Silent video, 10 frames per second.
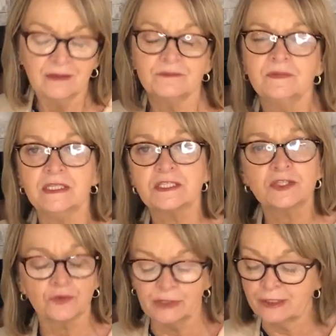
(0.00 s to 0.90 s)
These
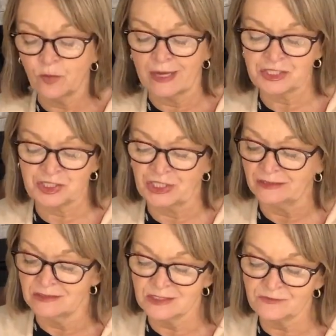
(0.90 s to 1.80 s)
three
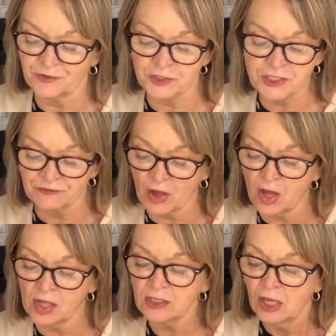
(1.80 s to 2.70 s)
questions. First of
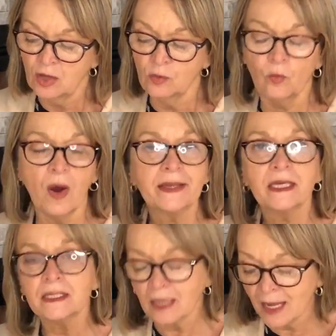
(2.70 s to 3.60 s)
all, what
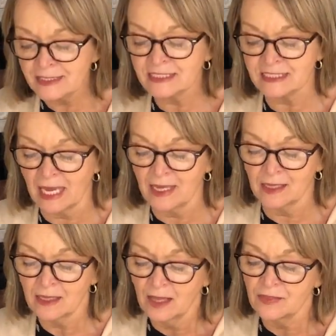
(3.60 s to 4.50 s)
can I
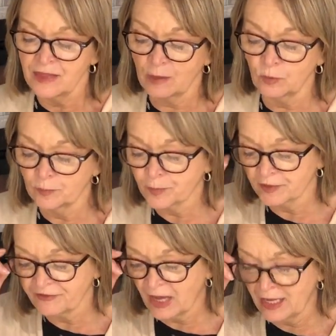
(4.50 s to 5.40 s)
say that will
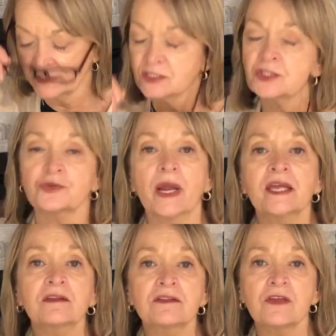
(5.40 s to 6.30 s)
provide
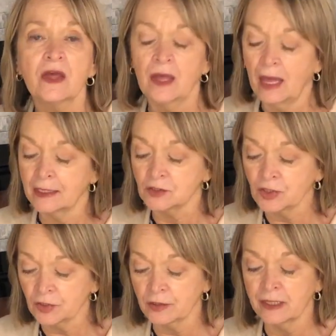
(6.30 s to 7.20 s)
strength and
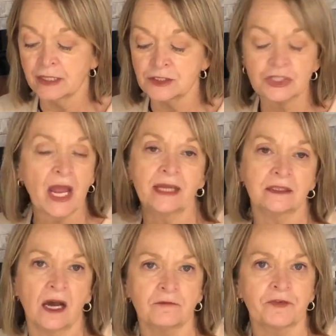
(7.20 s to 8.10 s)
courage and
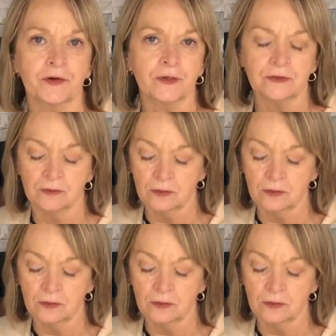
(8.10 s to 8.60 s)
comfort?